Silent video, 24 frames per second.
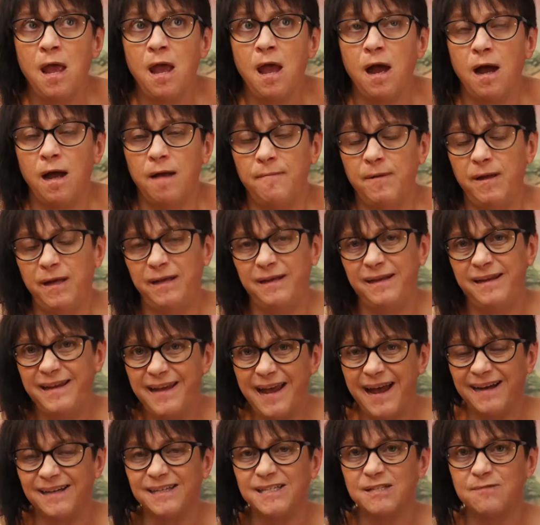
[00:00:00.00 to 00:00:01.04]
I mean,
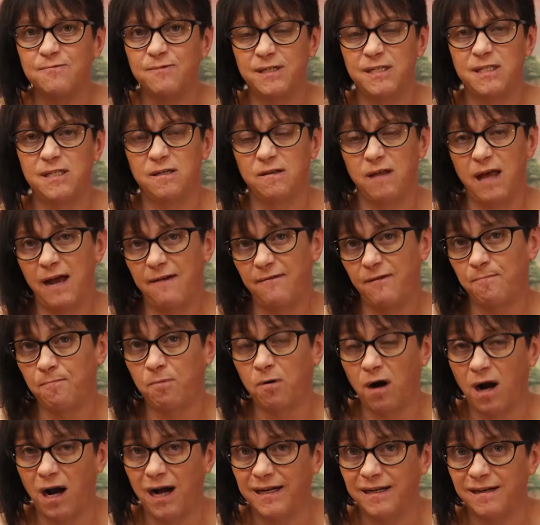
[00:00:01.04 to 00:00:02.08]
yes, we still have a
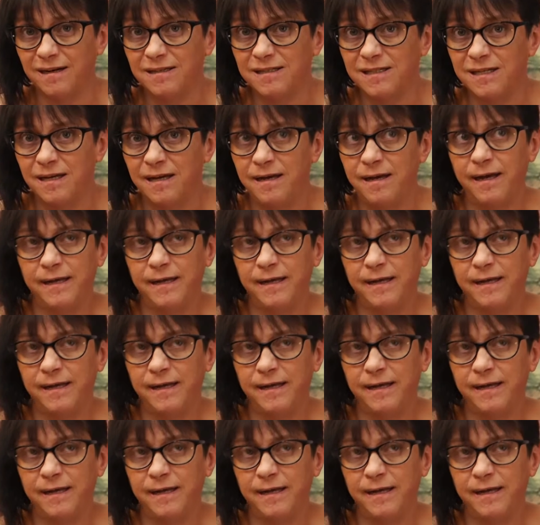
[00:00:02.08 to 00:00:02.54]
product